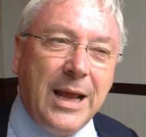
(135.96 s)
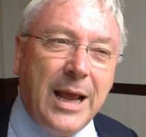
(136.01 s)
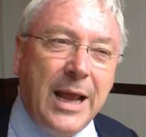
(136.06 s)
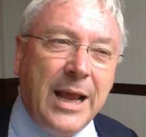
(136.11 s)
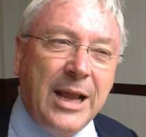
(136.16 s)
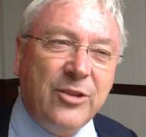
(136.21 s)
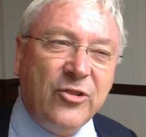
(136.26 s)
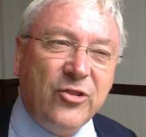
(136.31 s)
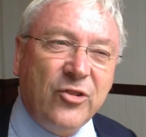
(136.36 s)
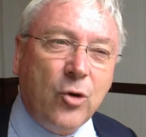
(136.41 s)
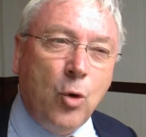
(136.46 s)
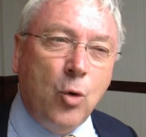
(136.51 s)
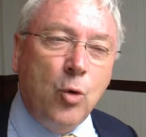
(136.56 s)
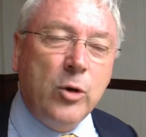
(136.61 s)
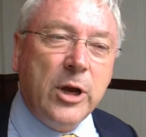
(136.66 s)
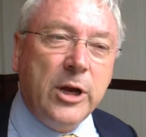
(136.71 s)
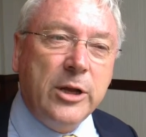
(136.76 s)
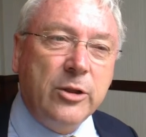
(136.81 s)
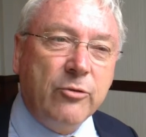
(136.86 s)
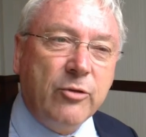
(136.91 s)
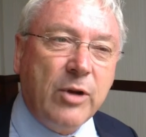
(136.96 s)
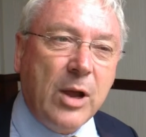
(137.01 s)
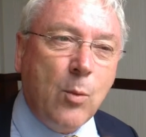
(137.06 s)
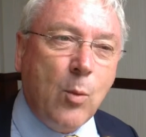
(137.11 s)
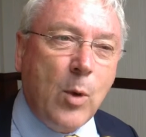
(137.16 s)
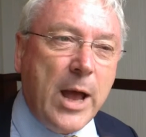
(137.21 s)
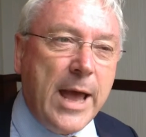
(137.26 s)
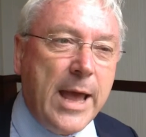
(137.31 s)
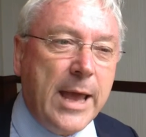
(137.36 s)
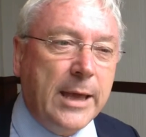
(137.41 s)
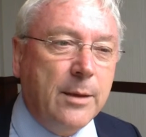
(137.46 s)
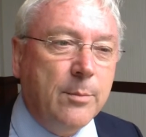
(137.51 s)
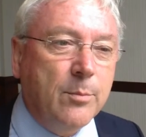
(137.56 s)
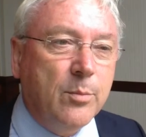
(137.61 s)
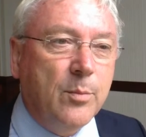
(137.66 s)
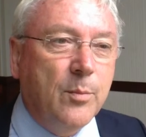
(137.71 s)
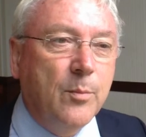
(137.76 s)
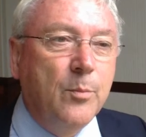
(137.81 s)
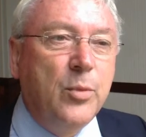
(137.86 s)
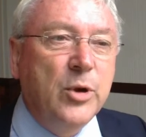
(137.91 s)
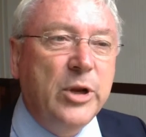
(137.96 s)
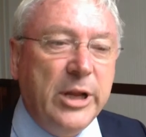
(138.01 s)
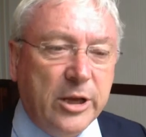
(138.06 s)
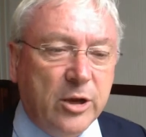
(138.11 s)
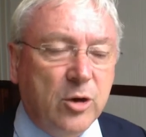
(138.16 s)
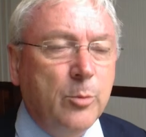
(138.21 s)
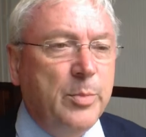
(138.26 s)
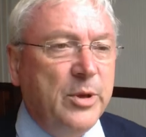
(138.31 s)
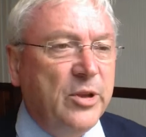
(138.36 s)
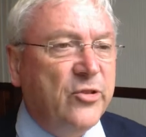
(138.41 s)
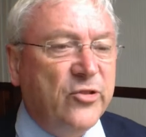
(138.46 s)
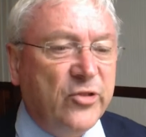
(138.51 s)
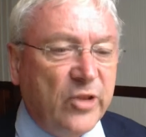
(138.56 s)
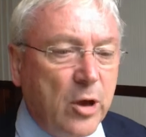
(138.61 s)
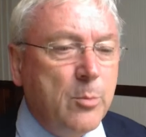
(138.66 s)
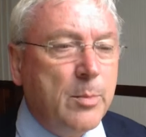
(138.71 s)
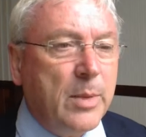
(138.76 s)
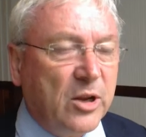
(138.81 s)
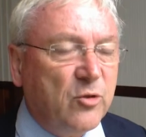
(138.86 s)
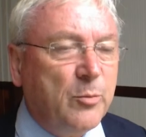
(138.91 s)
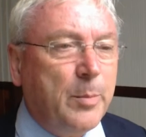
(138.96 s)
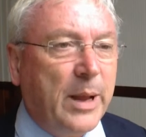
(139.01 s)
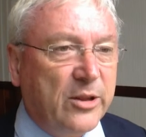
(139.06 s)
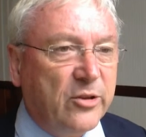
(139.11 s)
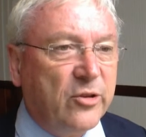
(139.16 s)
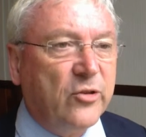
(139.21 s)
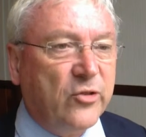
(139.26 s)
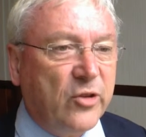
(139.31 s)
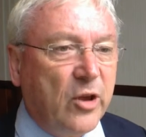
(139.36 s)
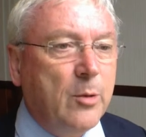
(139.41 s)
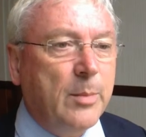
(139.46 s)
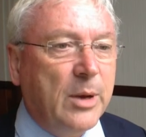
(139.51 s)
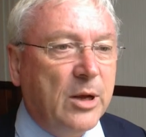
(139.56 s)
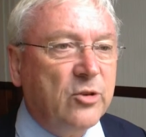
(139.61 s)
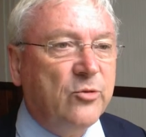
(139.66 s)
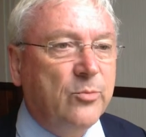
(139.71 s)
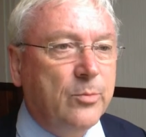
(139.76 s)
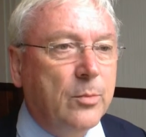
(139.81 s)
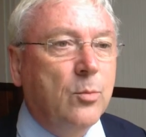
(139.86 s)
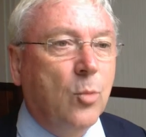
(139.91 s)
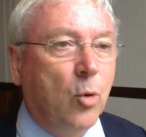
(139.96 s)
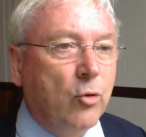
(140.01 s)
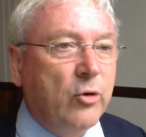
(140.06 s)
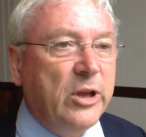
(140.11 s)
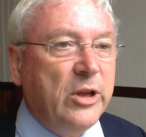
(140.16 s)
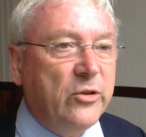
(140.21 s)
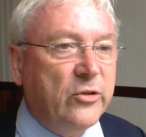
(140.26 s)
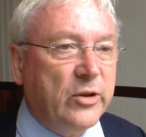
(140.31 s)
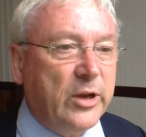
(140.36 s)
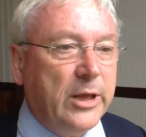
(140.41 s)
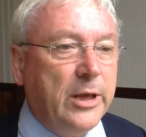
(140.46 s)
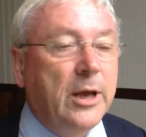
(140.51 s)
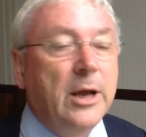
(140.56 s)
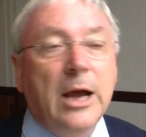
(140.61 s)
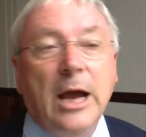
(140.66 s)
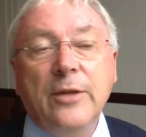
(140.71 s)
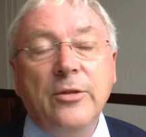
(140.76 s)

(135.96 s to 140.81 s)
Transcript: it's all going the right way, but it could be so much better, so much more easily.